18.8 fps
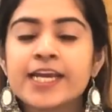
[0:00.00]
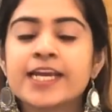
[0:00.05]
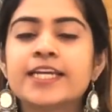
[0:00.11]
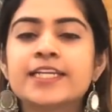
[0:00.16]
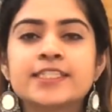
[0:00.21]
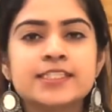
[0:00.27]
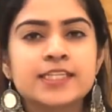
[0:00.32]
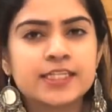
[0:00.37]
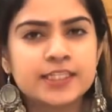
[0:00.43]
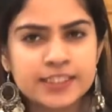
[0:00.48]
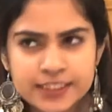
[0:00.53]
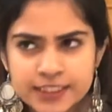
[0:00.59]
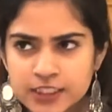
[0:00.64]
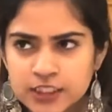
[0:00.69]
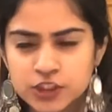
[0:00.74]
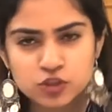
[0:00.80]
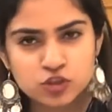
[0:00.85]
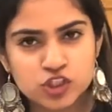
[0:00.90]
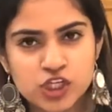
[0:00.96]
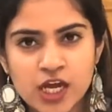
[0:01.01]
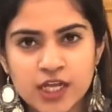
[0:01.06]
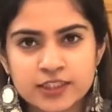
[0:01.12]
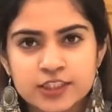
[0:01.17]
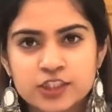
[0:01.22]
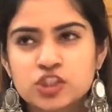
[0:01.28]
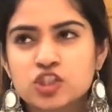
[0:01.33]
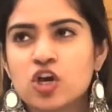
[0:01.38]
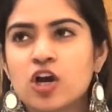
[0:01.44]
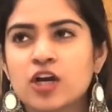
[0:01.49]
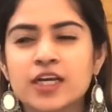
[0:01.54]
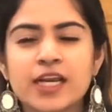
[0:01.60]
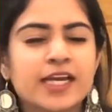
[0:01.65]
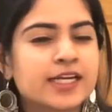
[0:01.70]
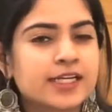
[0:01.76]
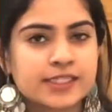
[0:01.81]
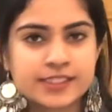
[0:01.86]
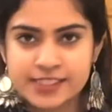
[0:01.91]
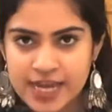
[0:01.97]
It is near to Chandni Chowk,
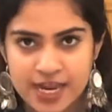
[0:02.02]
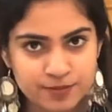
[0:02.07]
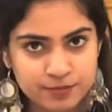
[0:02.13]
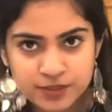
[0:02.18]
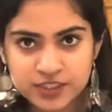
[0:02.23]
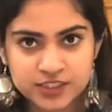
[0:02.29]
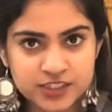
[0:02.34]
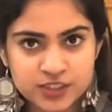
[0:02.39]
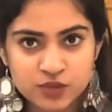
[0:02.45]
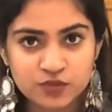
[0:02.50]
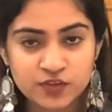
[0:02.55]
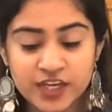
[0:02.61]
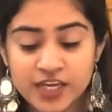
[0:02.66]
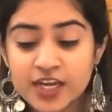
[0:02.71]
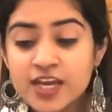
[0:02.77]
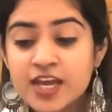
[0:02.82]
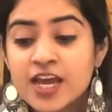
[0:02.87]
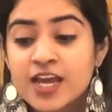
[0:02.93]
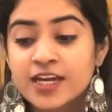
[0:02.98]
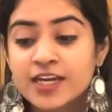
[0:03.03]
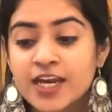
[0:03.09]
like 10 minutes away.